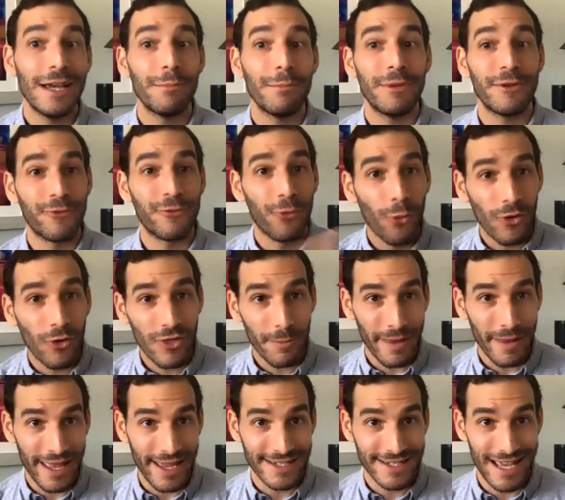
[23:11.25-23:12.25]
Before the
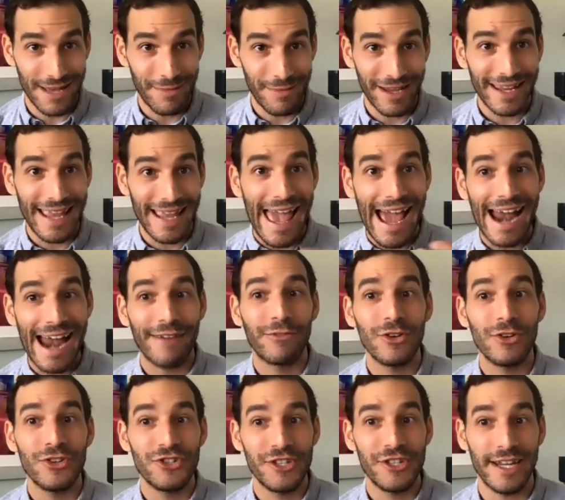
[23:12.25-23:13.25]
pandemic,
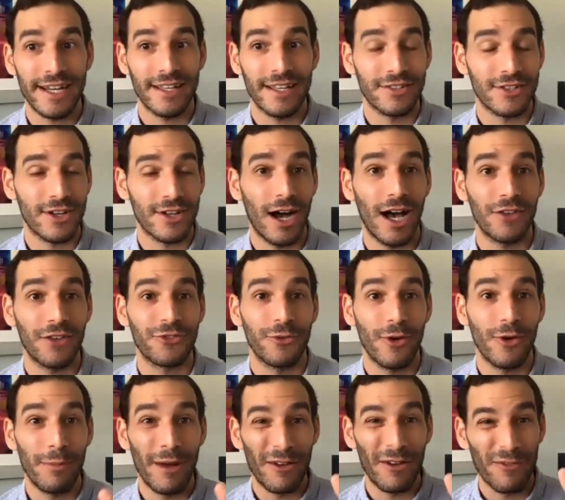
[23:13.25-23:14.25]
average tickets cost
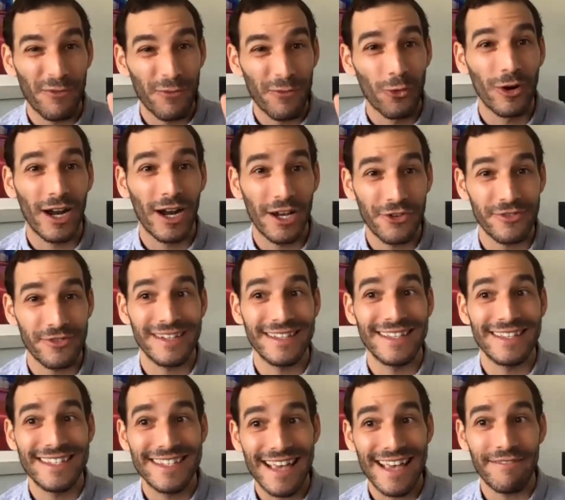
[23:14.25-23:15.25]
about
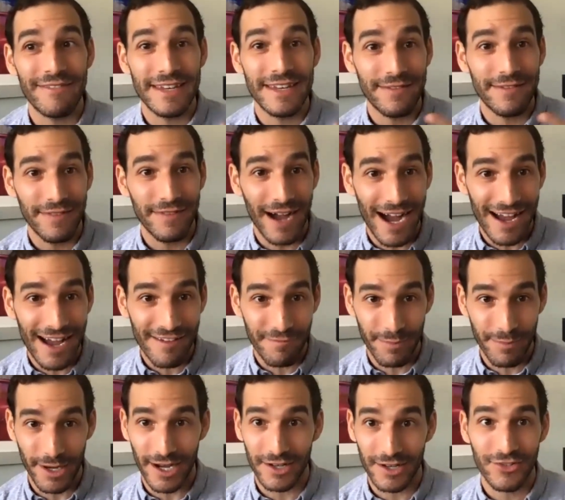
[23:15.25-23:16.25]

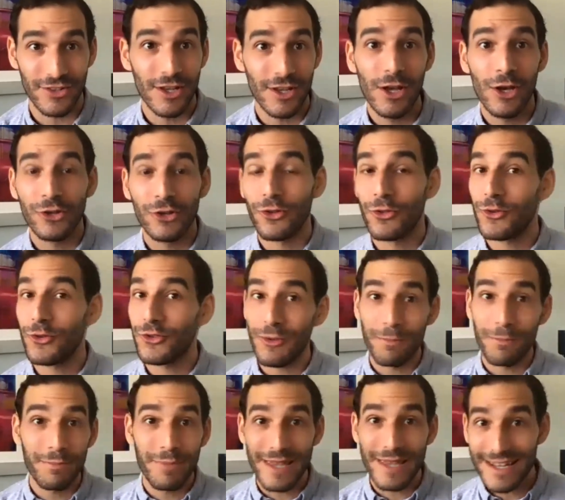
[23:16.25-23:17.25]
$475. So there's a
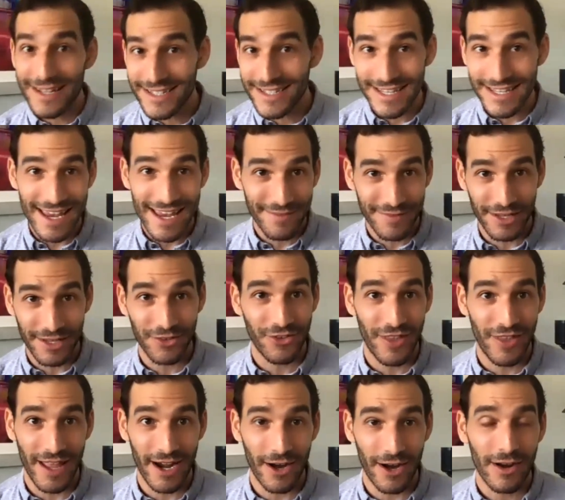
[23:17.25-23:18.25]
big savings
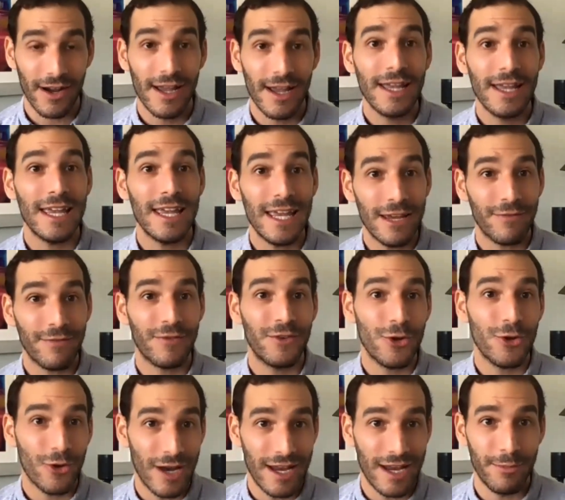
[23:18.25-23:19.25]
there if
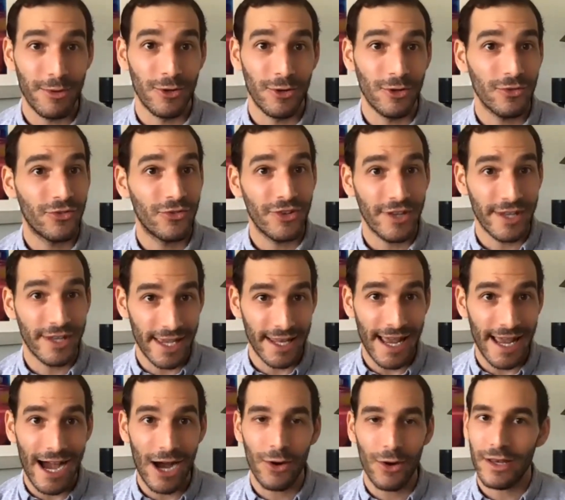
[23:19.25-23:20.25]
you're able to get
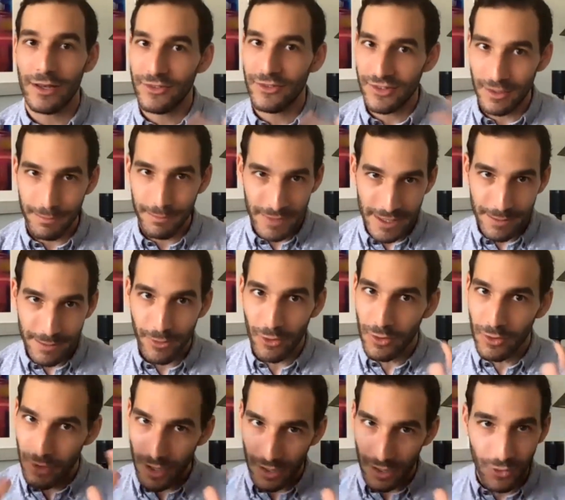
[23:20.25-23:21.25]
out. And some
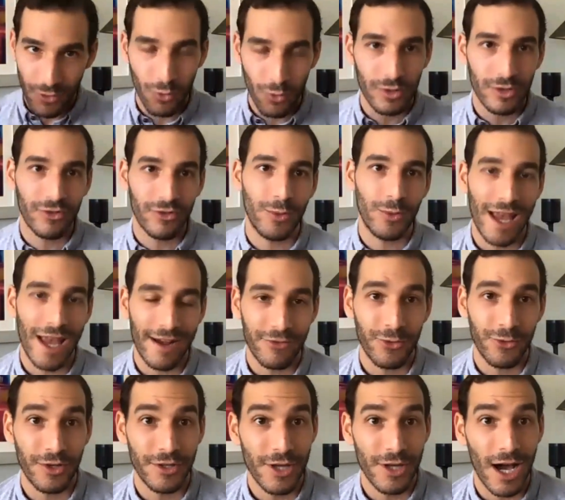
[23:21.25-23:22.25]
people, of course, we have
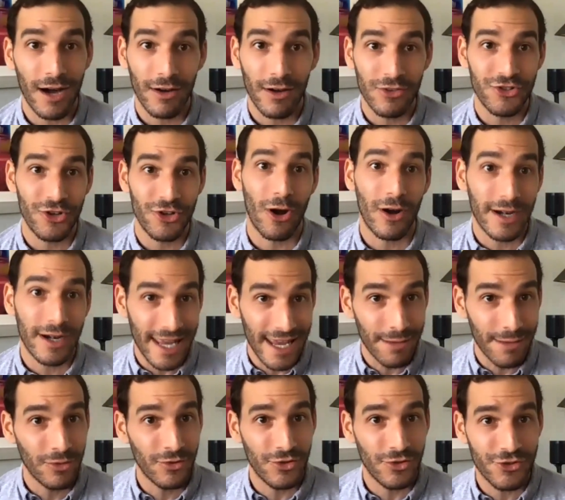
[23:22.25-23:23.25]
to acknowledge, aren't
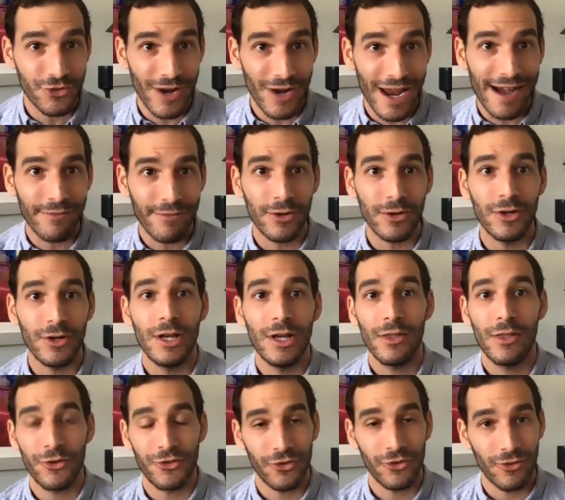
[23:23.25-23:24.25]
able to travel.
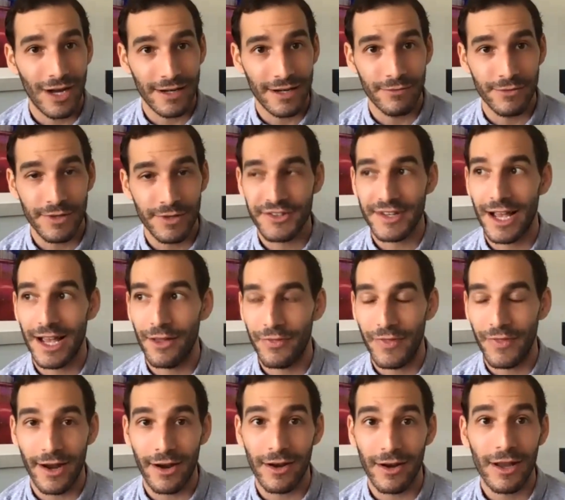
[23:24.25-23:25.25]
There's a lot of risk out
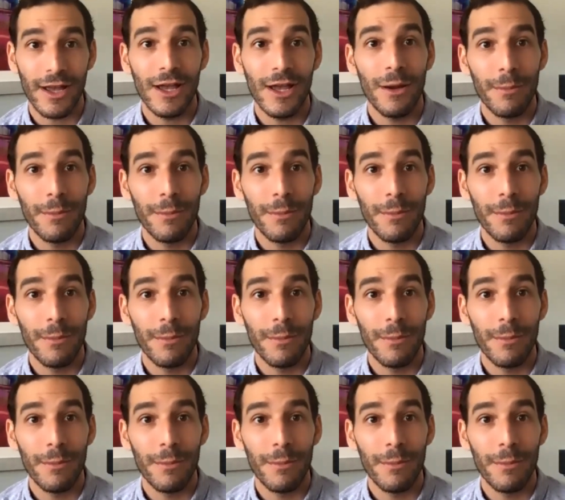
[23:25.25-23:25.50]
there.